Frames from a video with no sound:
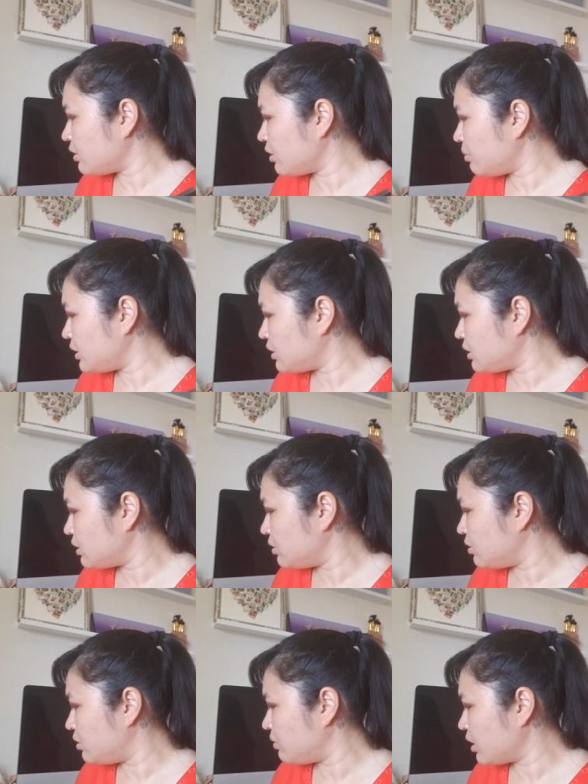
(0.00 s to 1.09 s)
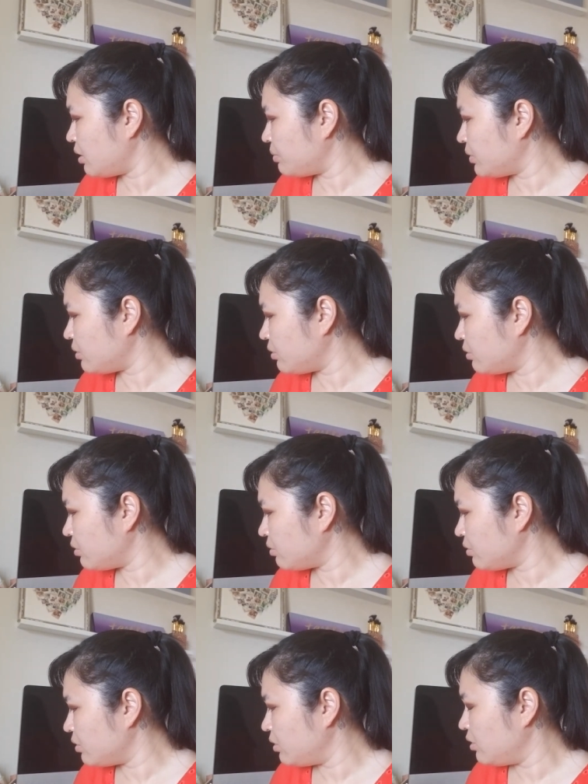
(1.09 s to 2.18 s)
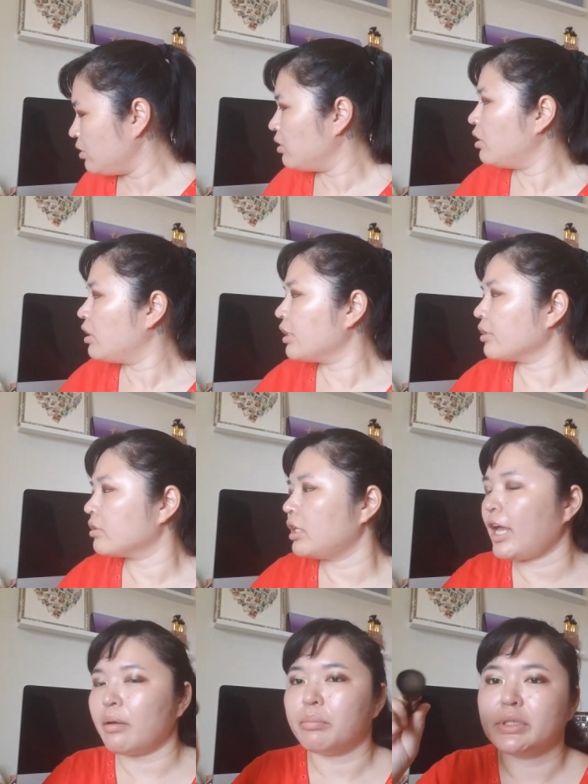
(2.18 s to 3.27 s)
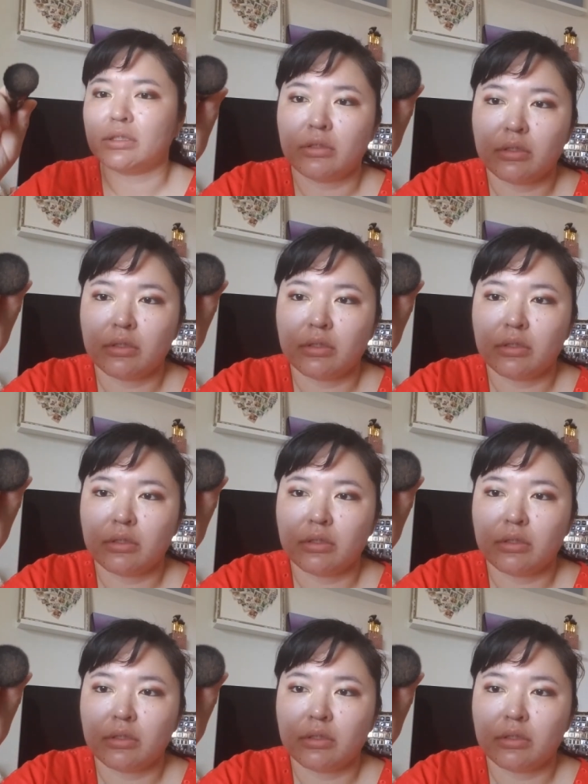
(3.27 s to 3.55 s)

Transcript: so let me just do a couple harder taps.